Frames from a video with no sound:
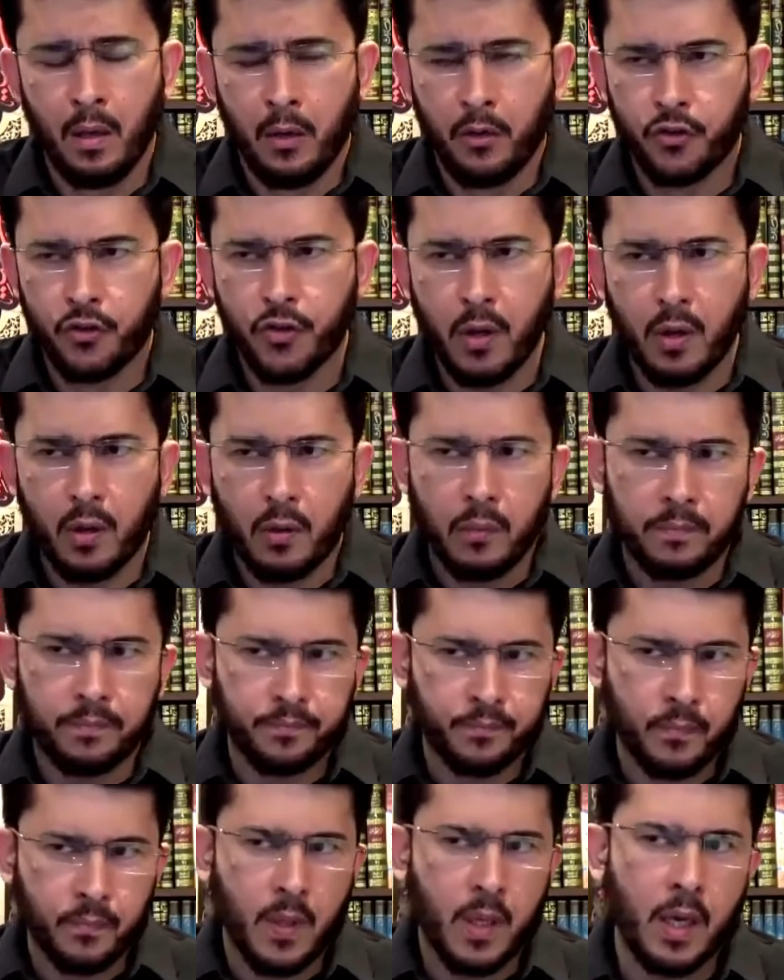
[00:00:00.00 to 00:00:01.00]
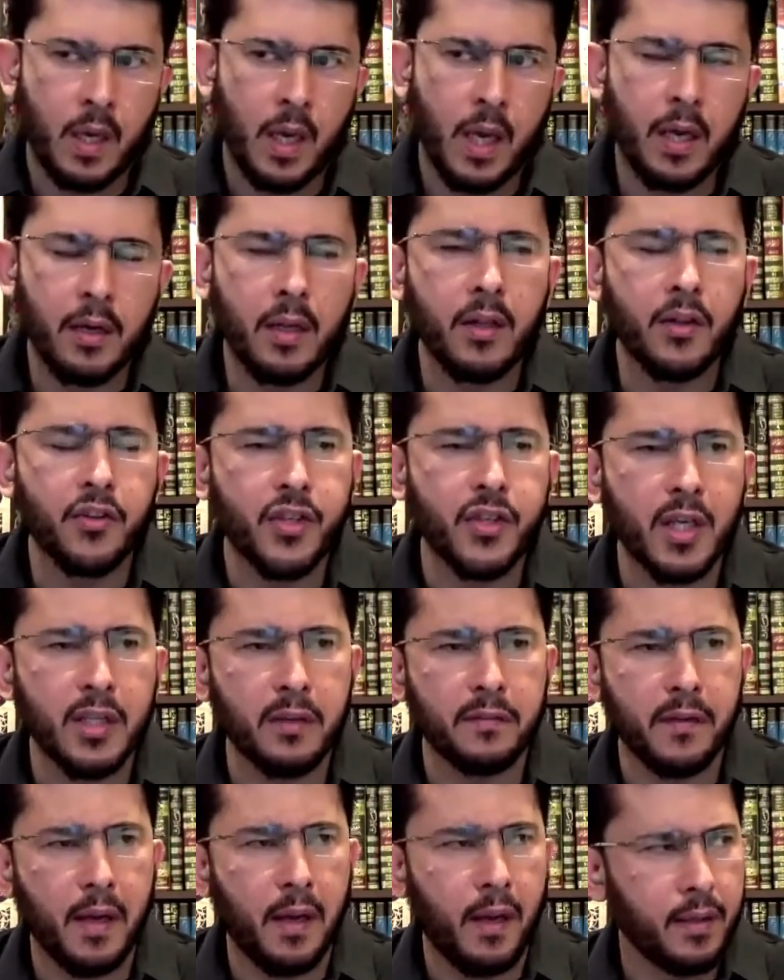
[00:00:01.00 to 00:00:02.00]
So, another set
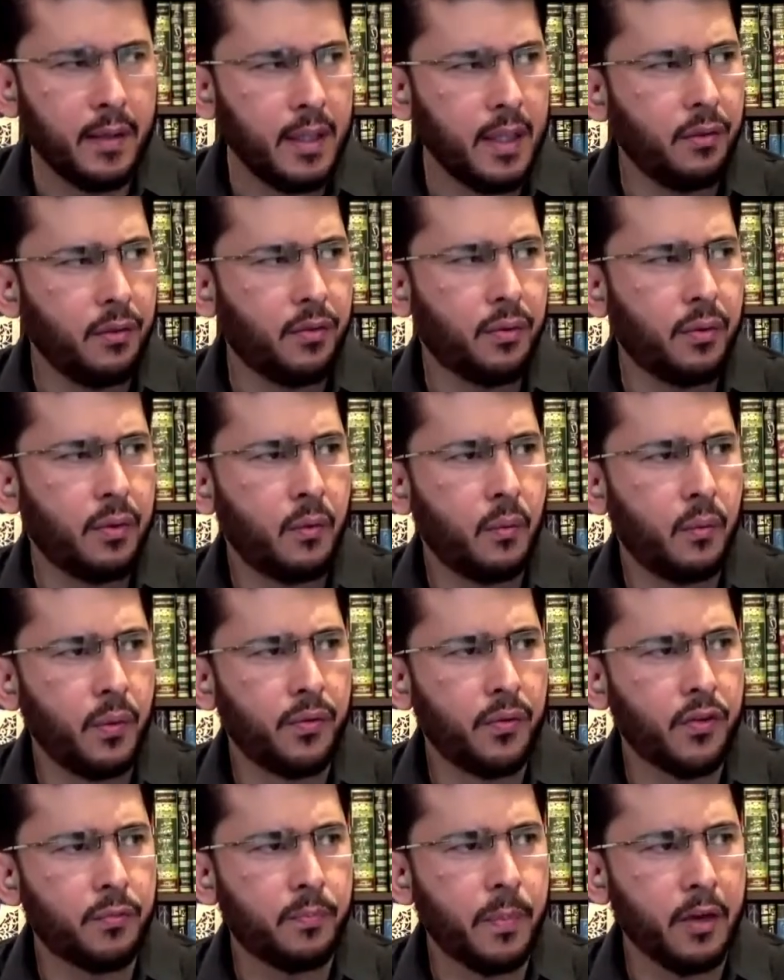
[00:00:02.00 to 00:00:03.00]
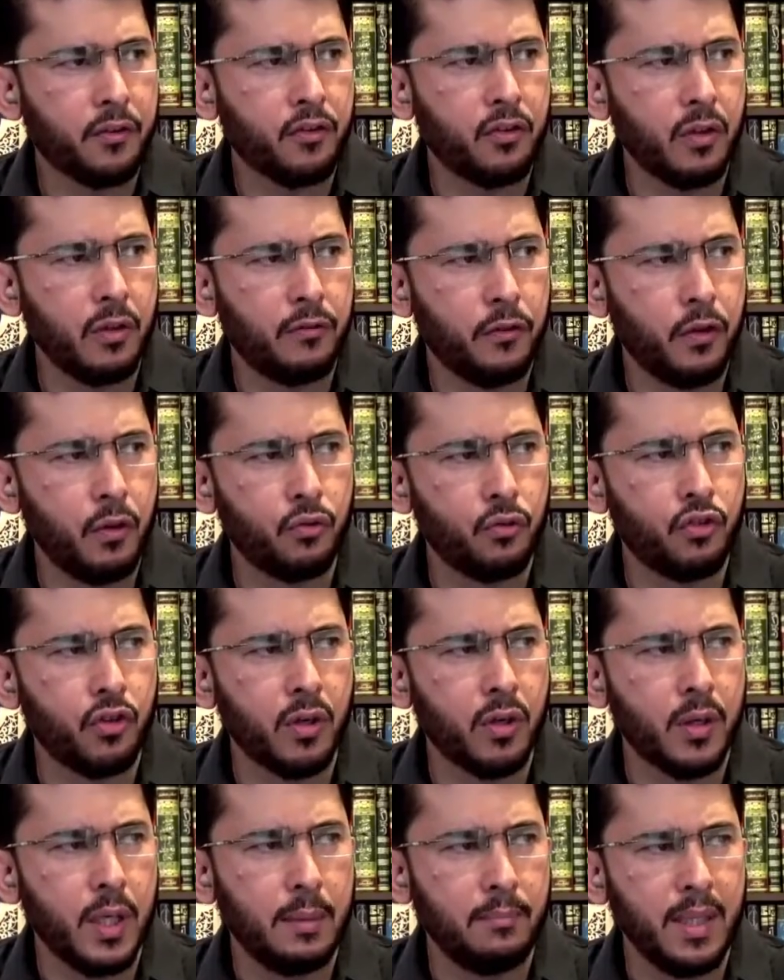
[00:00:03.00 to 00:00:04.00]
of hadith with respect to the
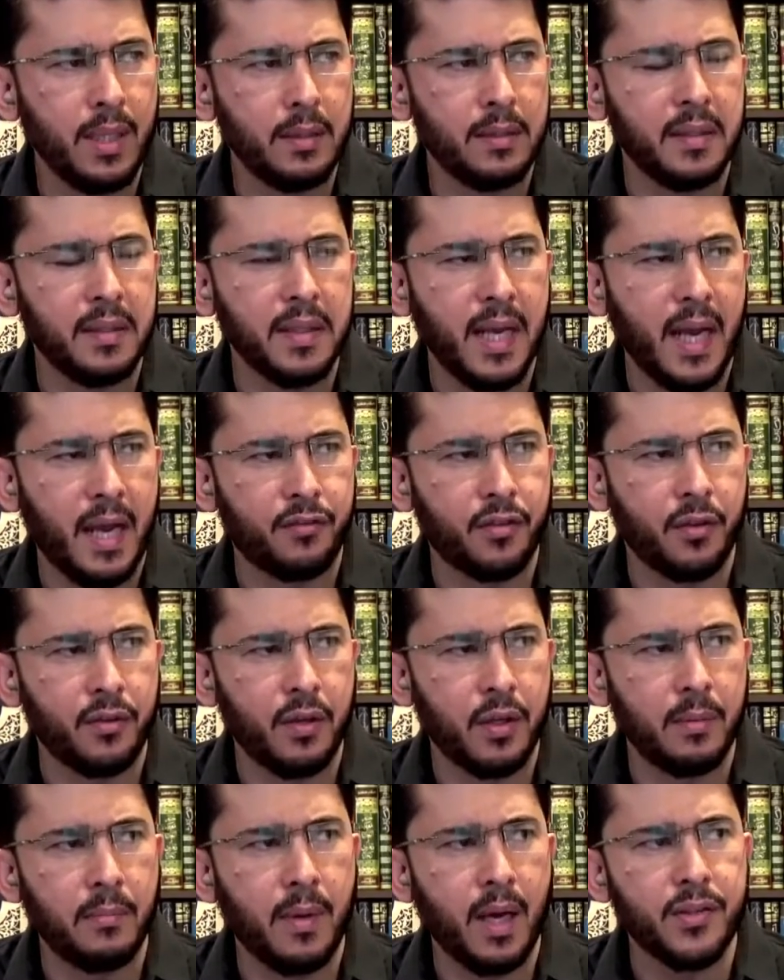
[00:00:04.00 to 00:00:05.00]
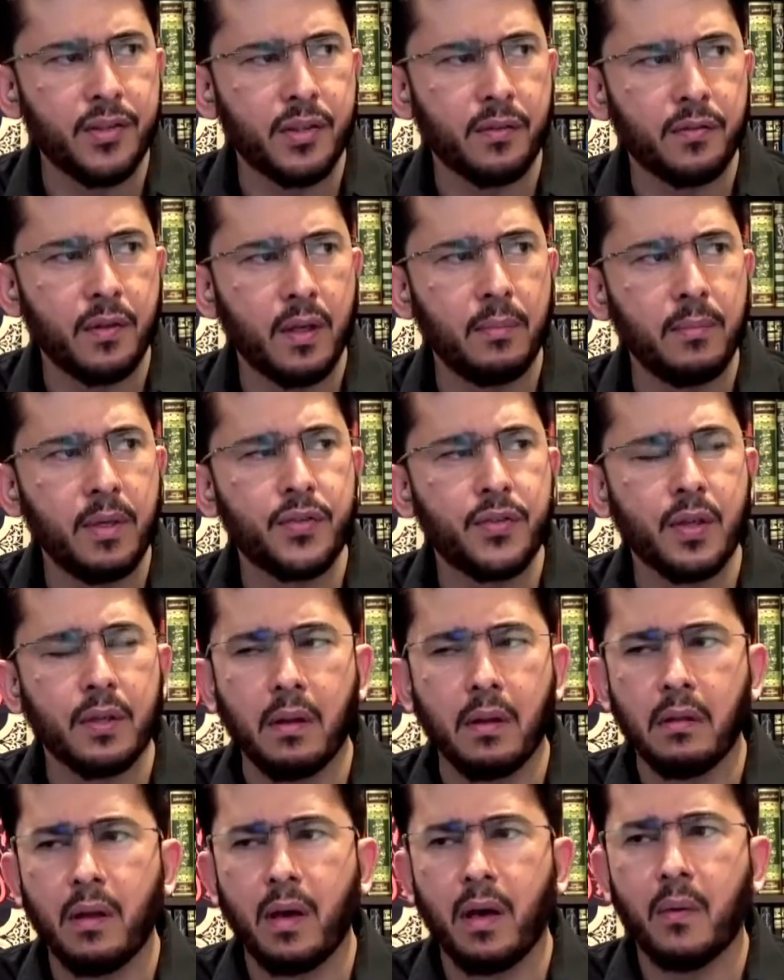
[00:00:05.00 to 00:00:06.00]
future immediately after the demise of the Nabi
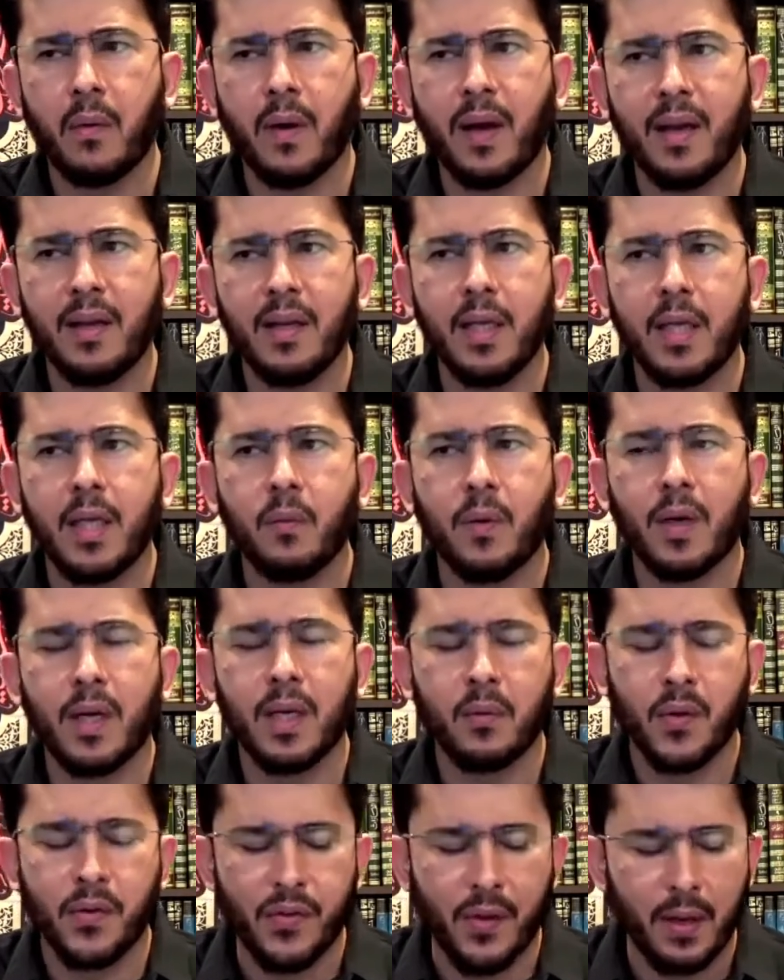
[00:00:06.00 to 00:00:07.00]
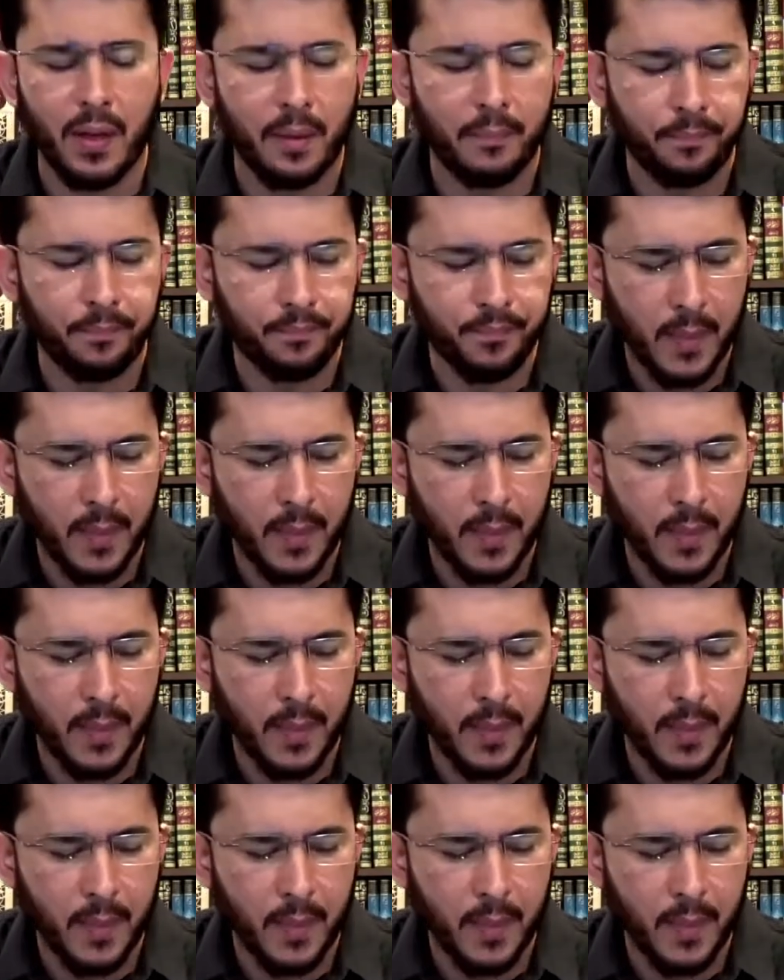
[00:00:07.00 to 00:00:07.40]
sallallahu alayhi wa sallam.